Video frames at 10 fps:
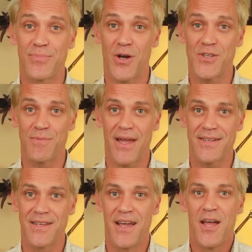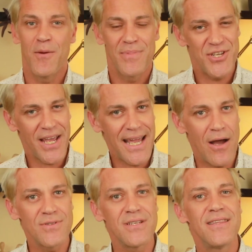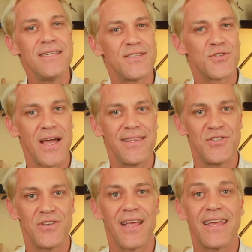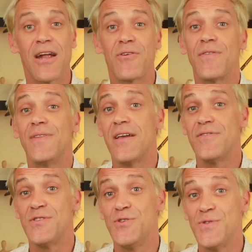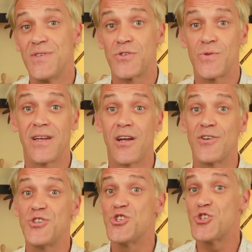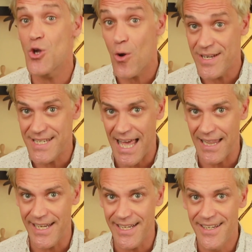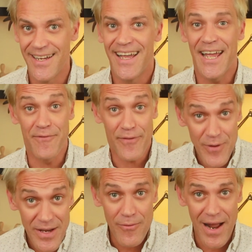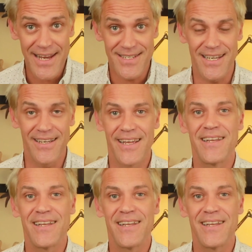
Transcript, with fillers: prospect. But check out this strategy that Gareth Davies uses to encourage storytelling and free writing